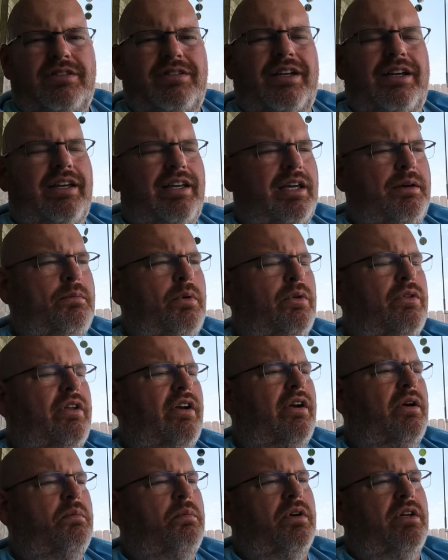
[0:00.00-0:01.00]
It's like
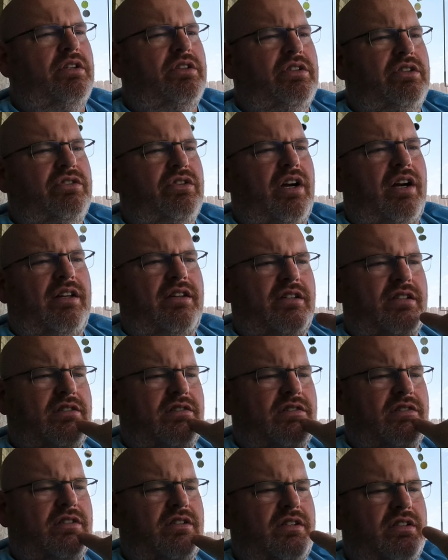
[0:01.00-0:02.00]
chemotherapy. She tried
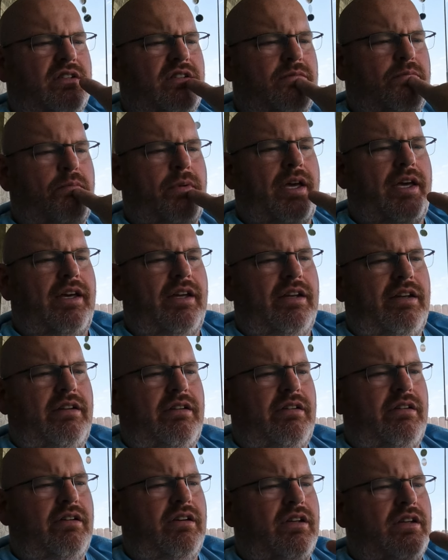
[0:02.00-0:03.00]
this this med
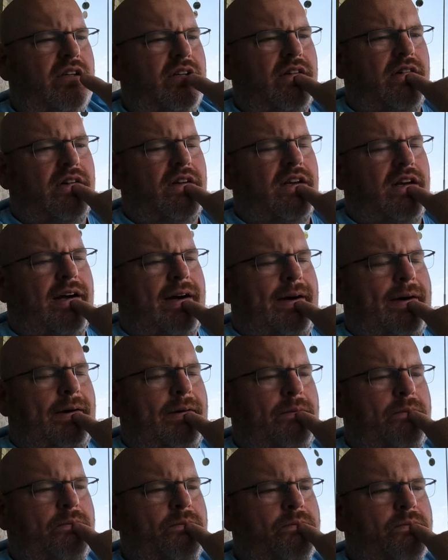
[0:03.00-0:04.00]

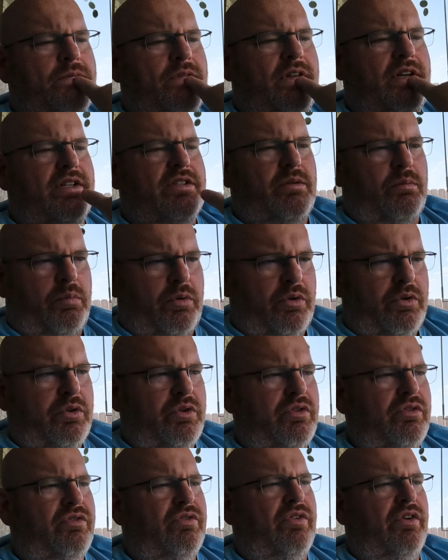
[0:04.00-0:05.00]
um, that is
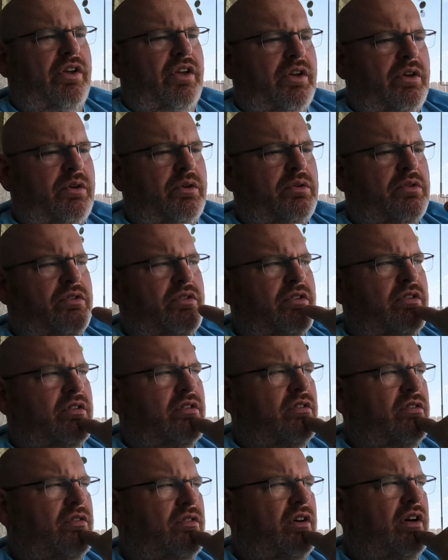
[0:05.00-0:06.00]
approved for
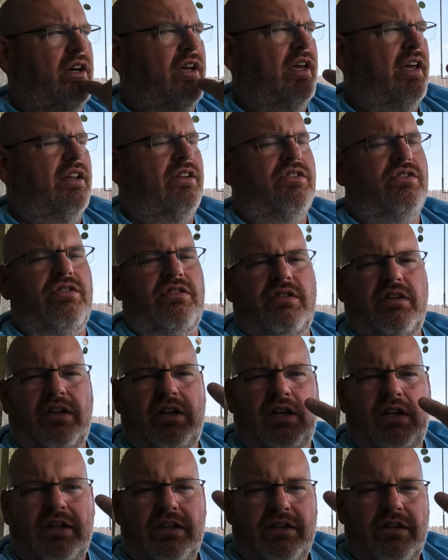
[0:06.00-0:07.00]
use against
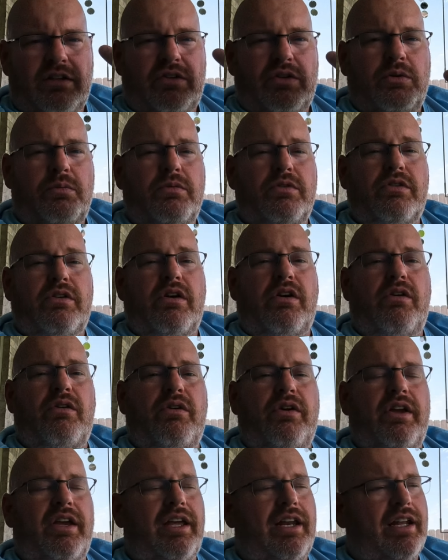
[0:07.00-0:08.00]
the tumor's
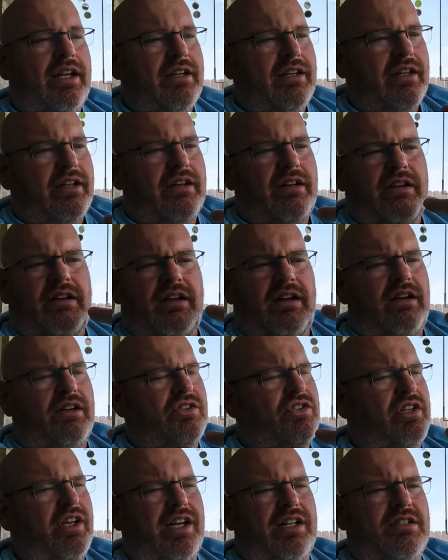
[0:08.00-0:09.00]
growing, and it didn't.
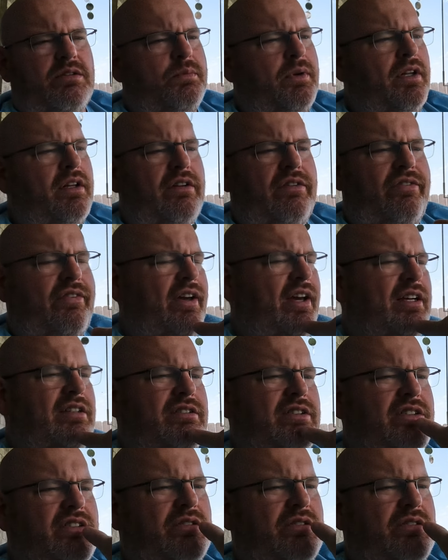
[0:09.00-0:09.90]
Uh, she had some ill effects.